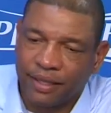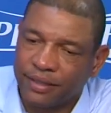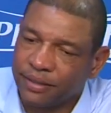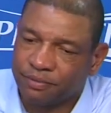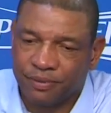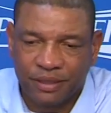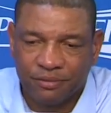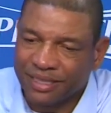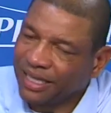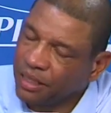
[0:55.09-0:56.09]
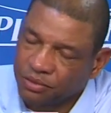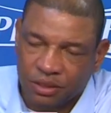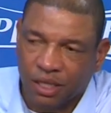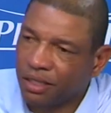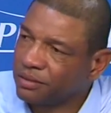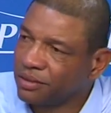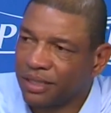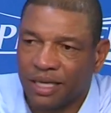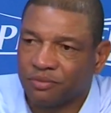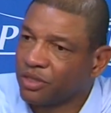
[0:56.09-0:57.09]
I, I just believe when the game
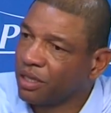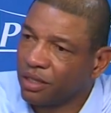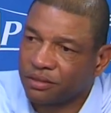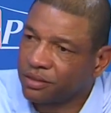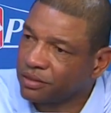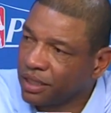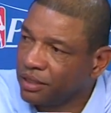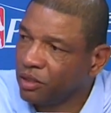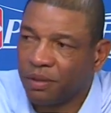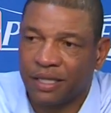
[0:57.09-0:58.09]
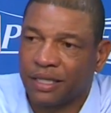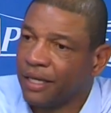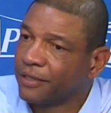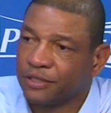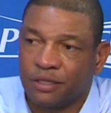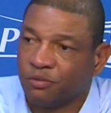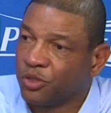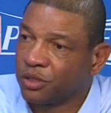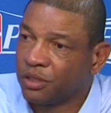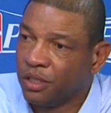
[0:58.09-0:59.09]
starts, the game starts, and nobody cares
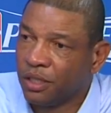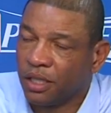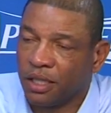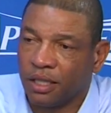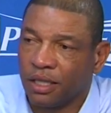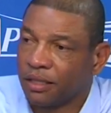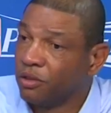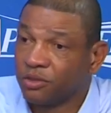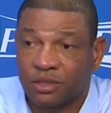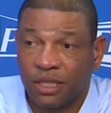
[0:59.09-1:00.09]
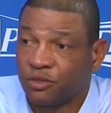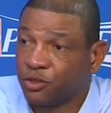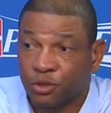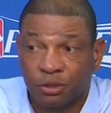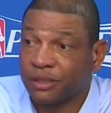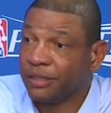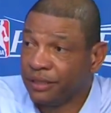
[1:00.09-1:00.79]
anymore. Uh, Golden State surely